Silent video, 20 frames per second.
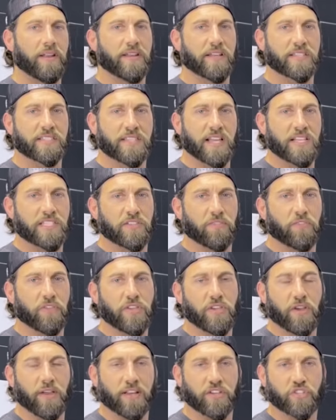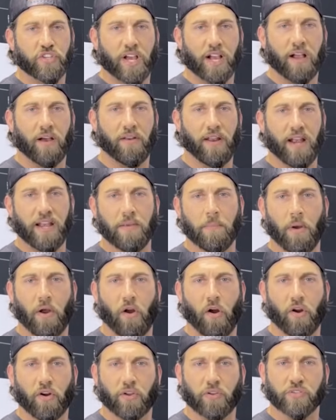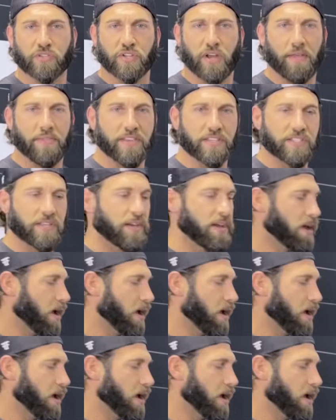extensively. You can check out any of my articles on this.